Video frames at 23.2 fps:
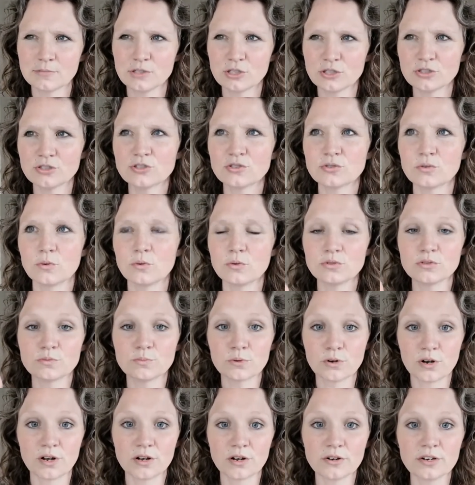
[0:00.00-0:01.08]
soul's
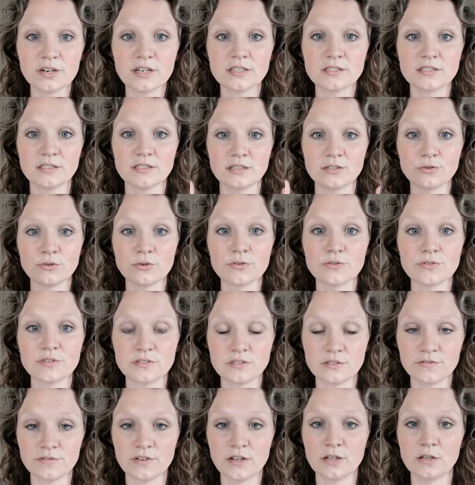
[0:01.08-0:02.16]
progress and growth and
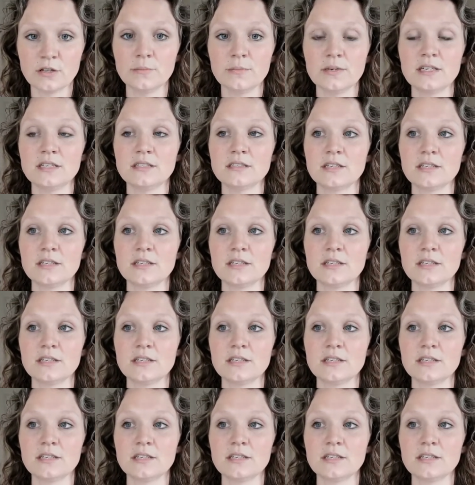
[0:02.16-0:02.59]
development,